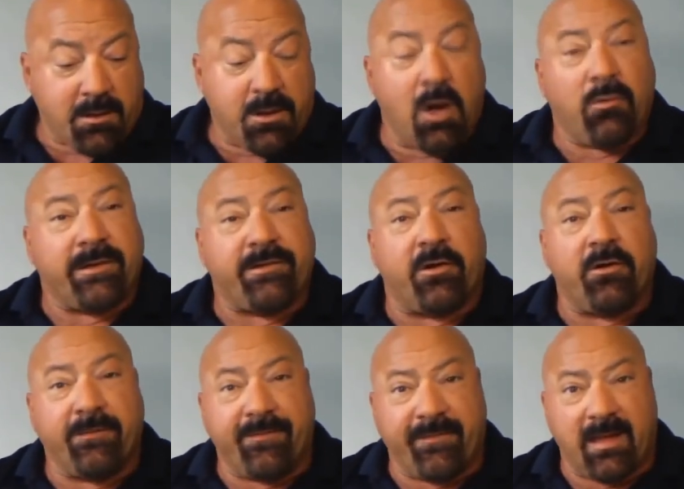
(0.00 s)
No
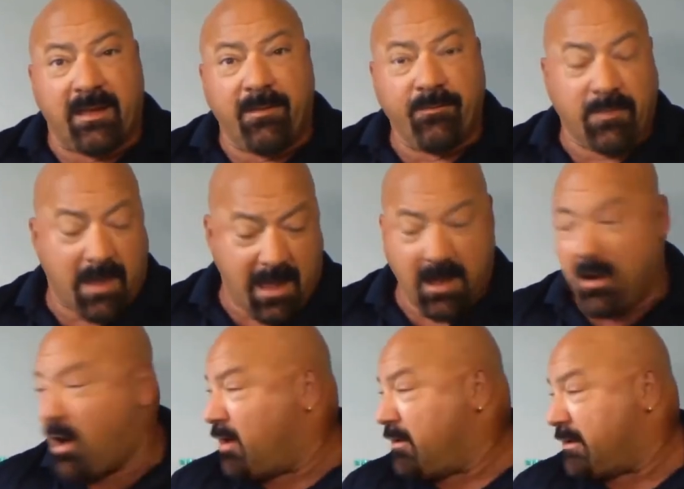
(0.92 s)
return fee at
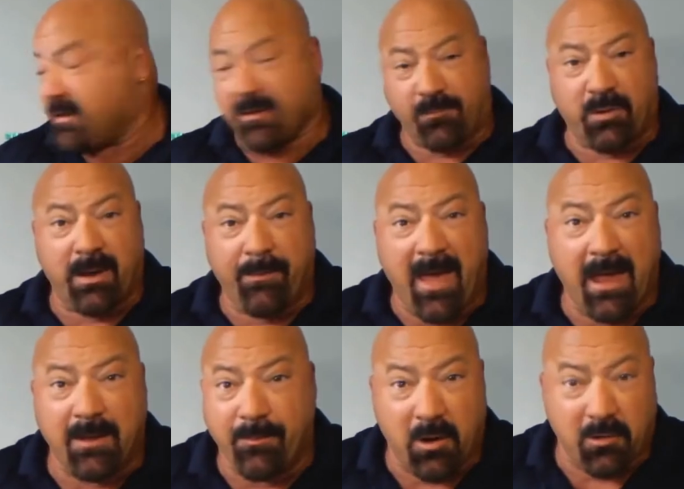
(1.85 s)
all. It's
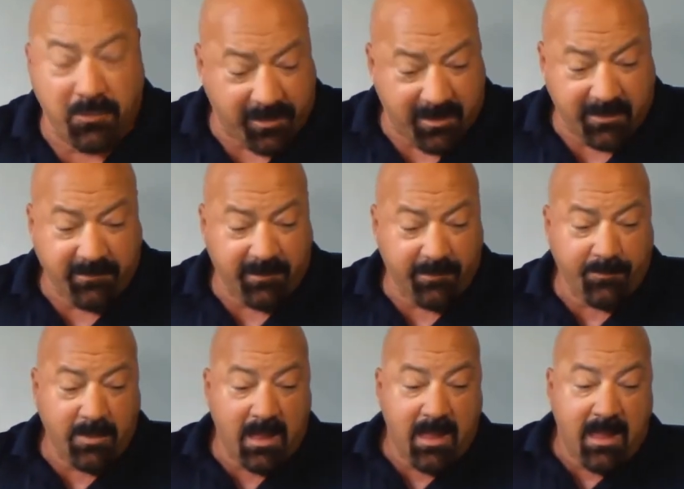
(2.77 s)
prepaid postage.
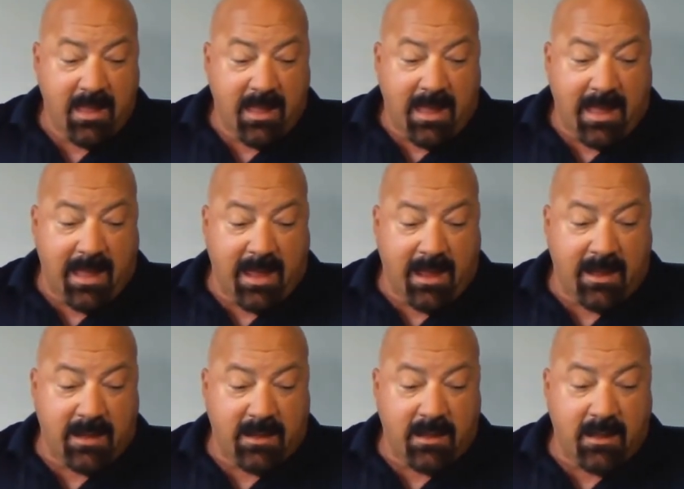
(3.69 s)

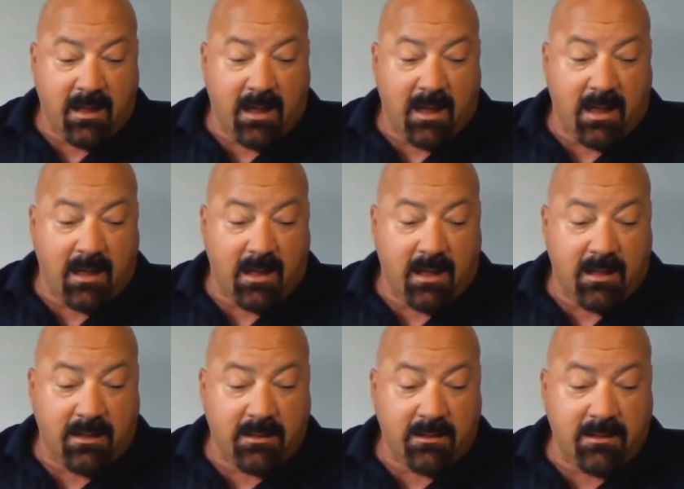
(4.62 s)
And
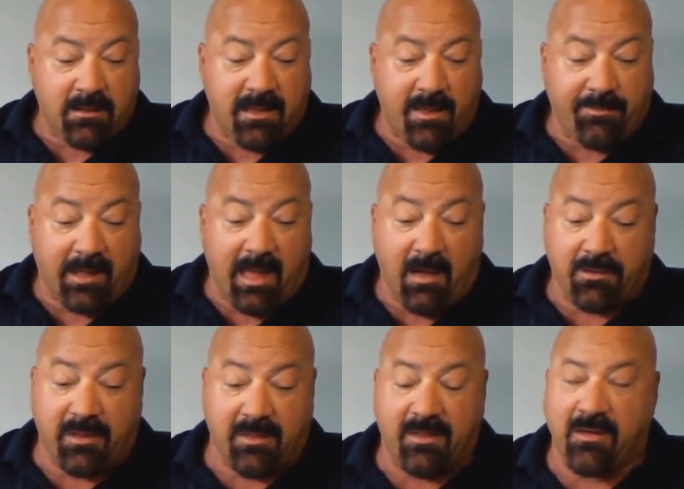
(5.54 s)
something
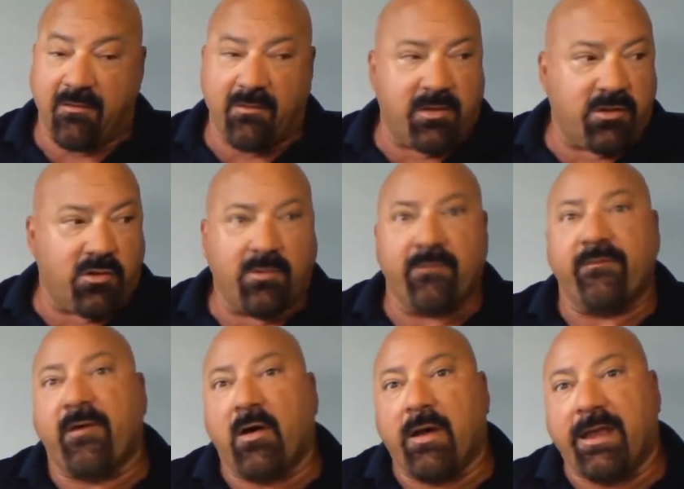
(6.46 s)
else is you
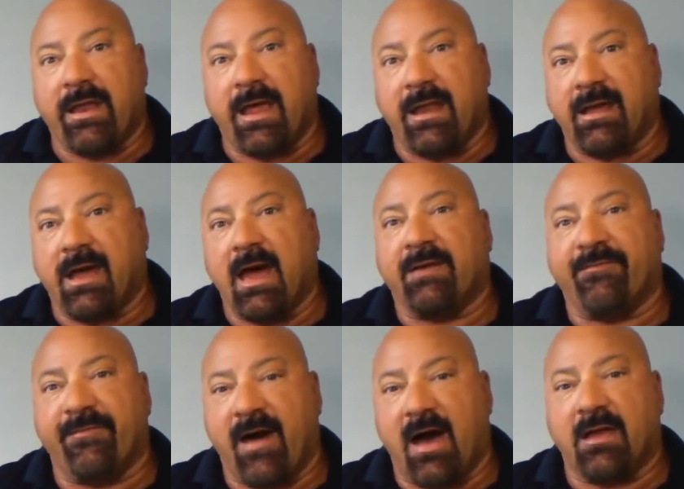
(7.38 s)
avoid any kind
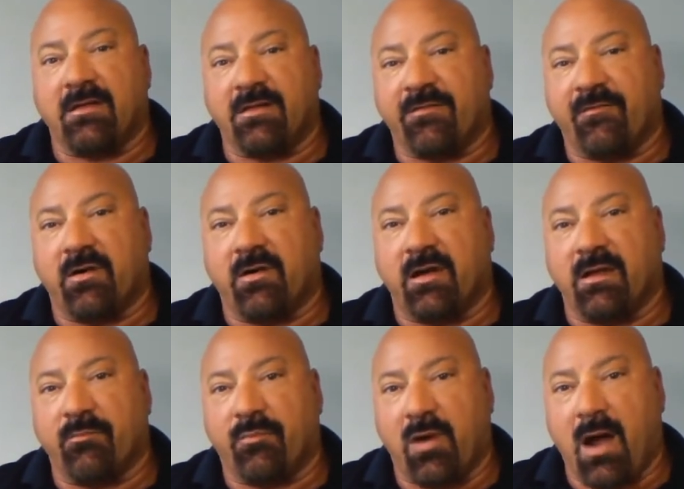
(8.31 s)
of fines for
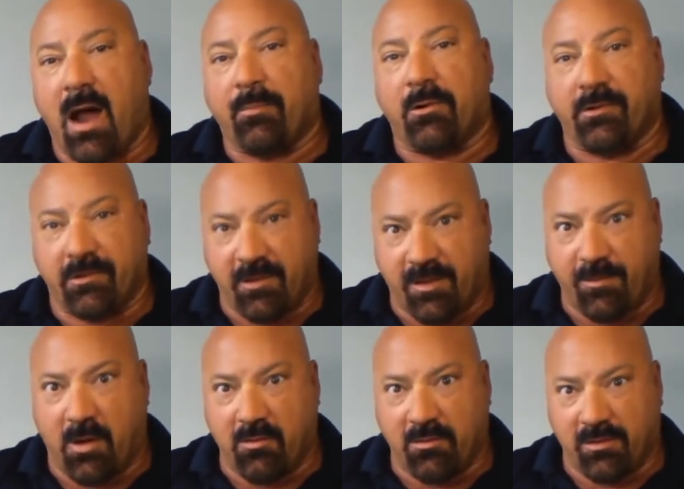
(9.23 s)
improper
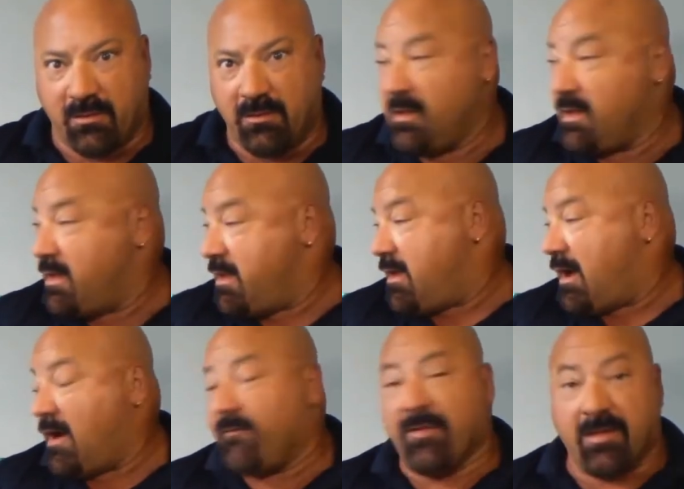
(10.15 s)
disposal
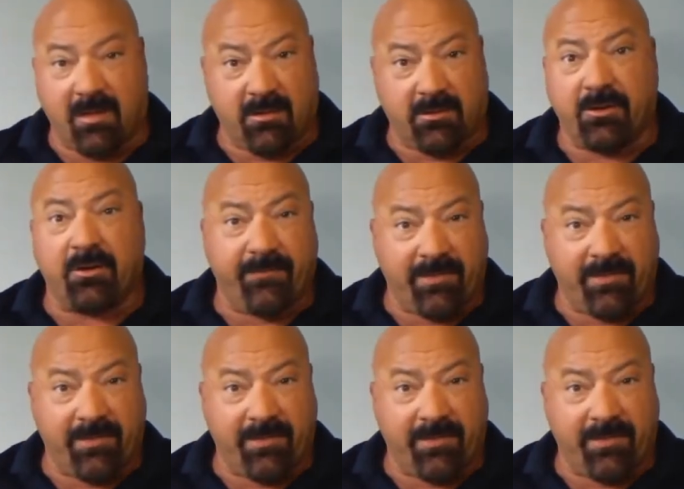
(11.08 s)
of the cylinder.